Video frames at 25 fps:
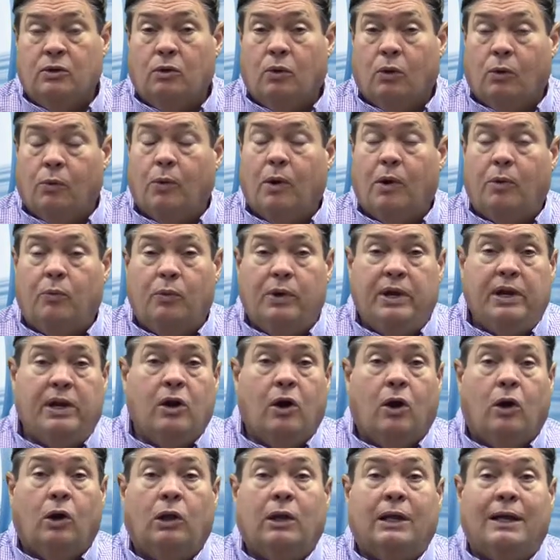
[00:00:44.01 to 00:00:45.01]
or what we
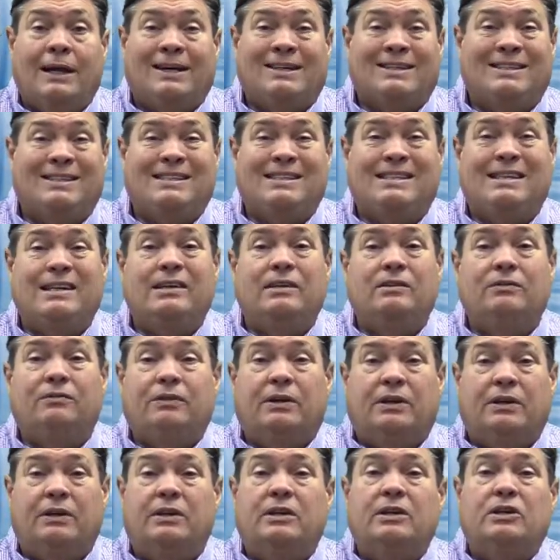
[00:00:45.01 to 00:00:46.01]
call extent
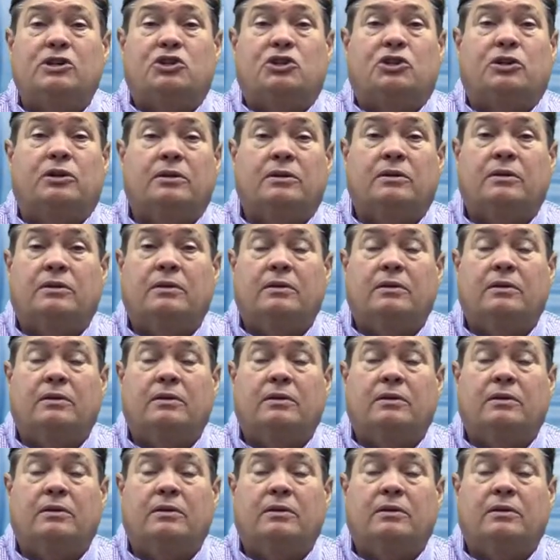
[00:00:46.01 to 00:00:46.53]
of condition.